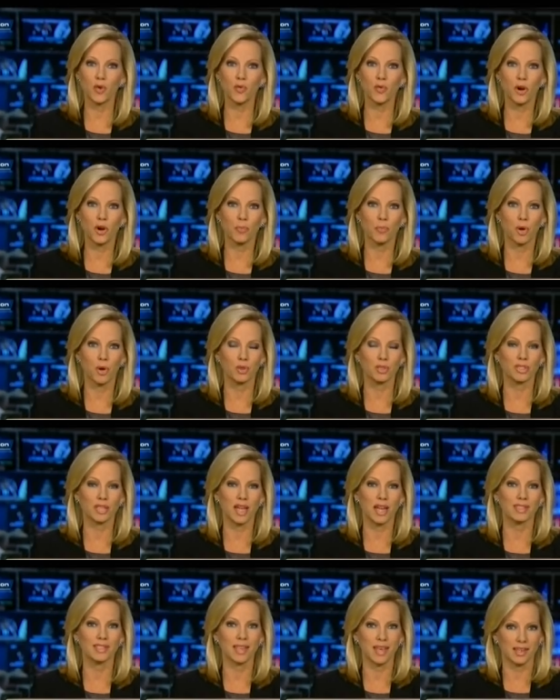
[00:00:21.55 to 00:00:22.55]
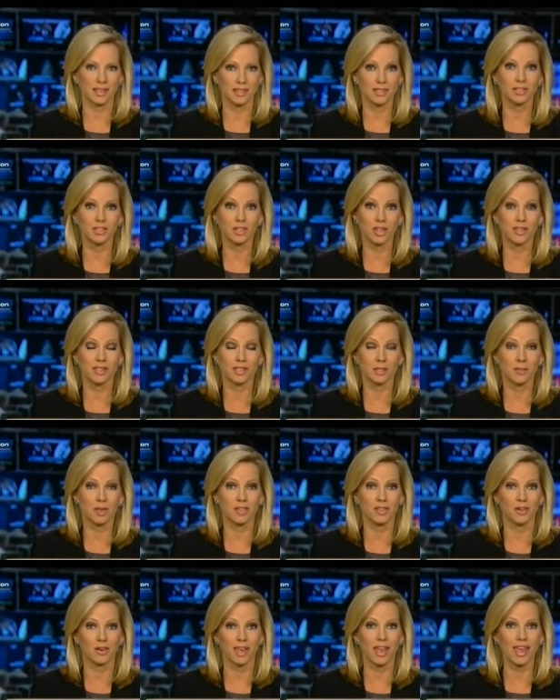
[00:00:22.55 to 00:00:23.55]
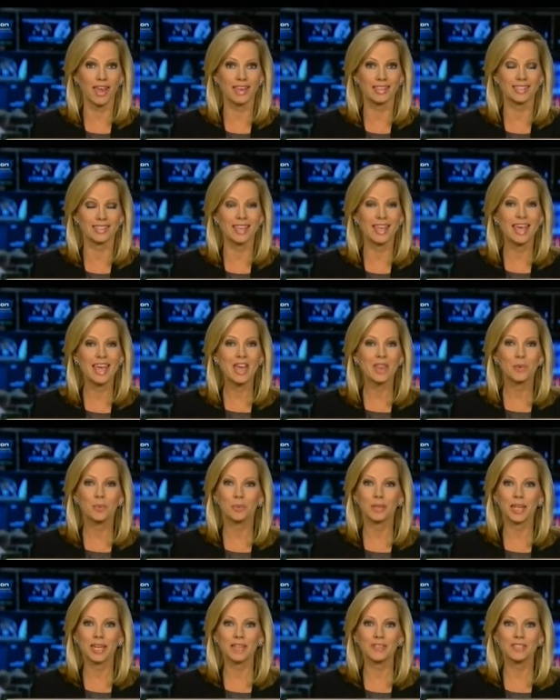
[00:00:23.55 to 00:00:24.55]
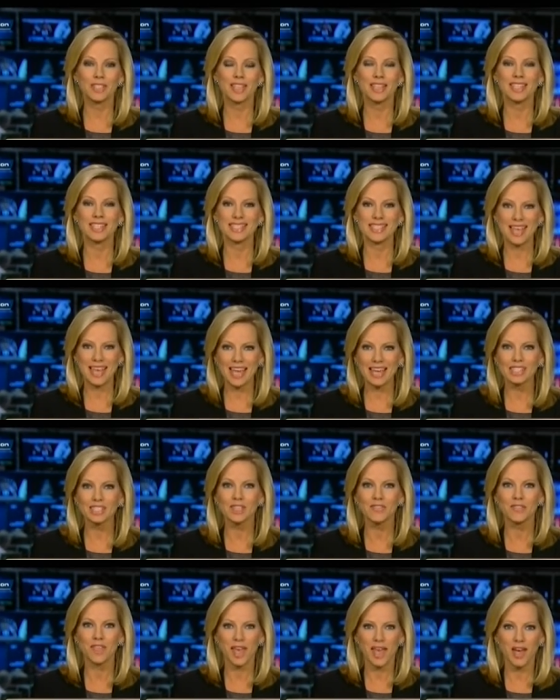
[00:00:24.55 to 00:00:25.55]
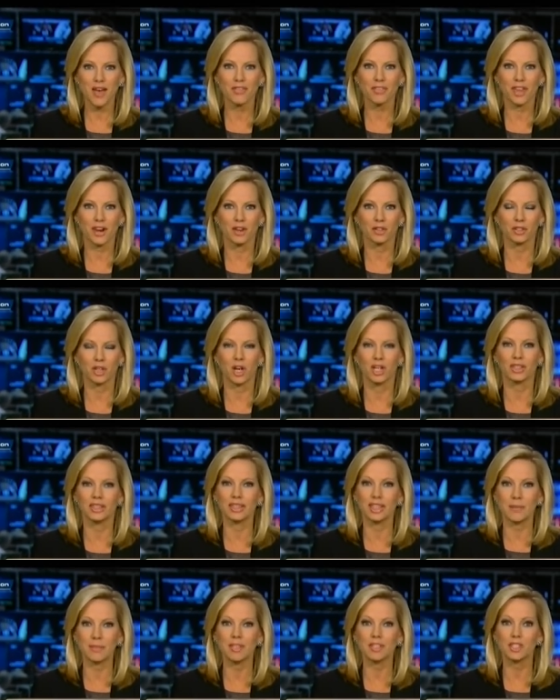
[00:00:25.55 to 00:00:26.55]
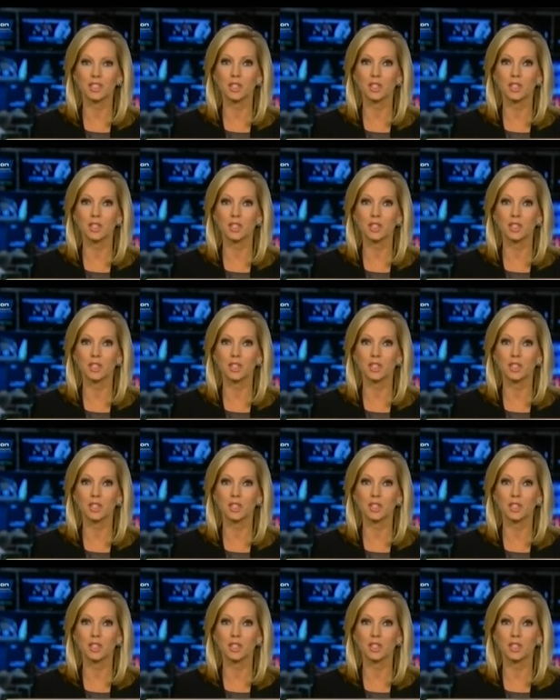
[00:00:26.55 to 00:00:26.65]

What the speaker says: far both sides got a chance to make their case. The plaintiffs say the text of the health care law limits